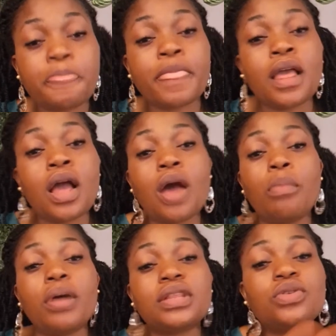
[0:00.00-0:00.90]
But
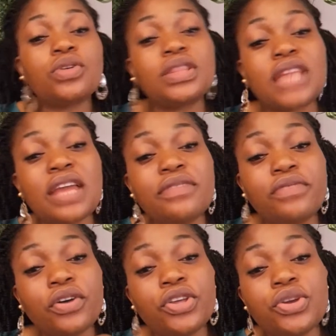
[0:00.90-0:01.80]
good thing for
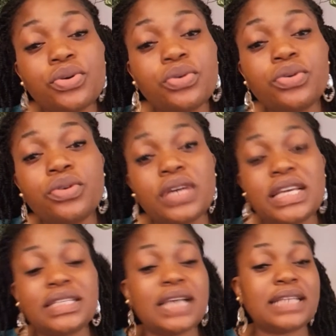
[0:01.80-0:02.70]
you is
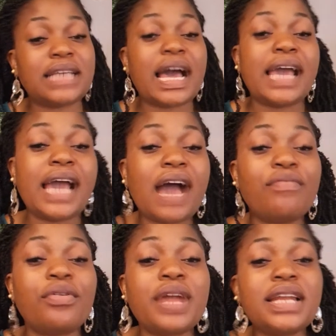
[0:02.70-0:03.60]
that I have
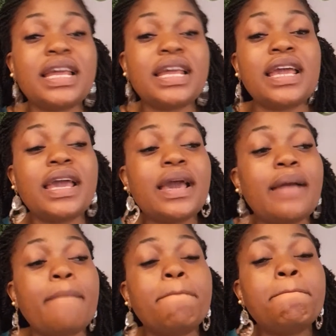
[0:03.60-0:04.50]
already
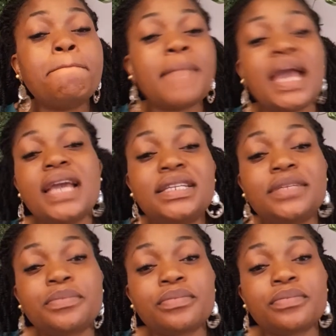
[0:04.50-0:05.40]
made
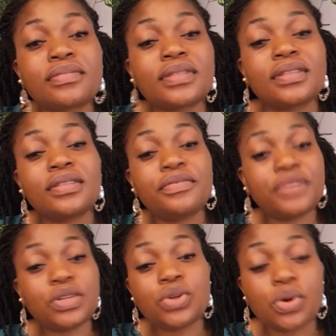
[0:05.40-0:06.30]
the
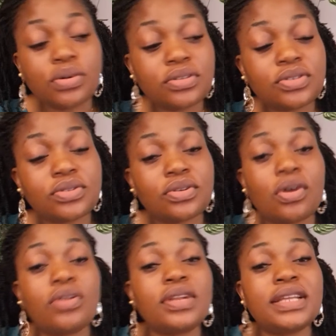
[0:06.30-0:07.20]
videos on
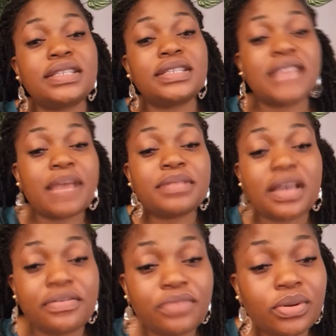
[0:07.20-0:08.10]
the steps I
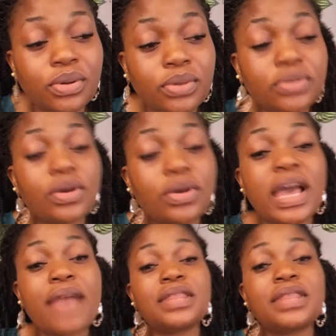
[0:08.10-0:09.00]
follow. So
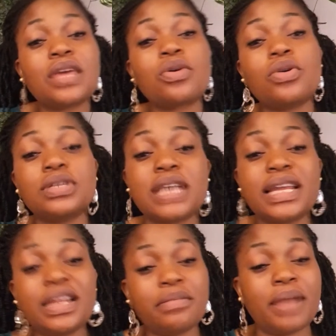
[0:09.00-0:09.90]
everything concerning my